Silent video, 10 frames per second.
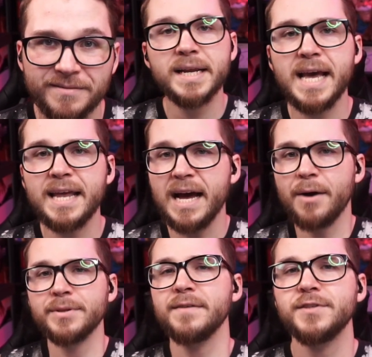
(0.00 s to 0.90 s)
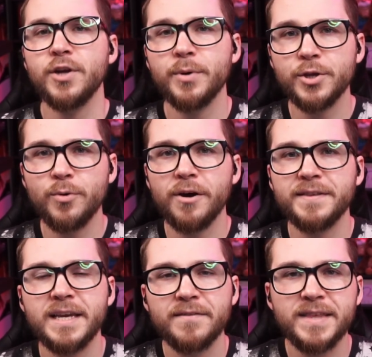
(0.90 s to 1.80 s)
But again, I would love to know what you all
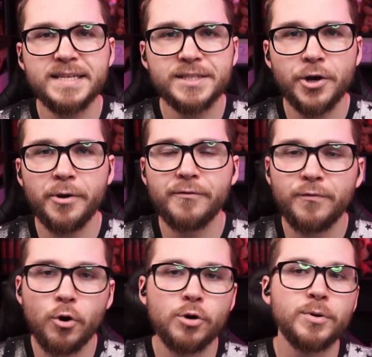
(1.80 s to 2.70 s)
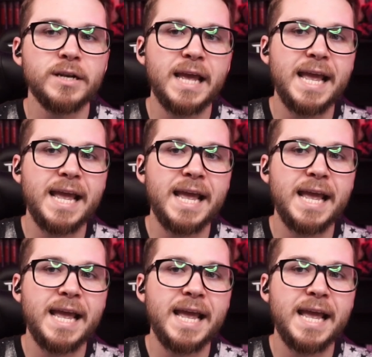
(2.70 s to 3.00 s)
think of this going forward,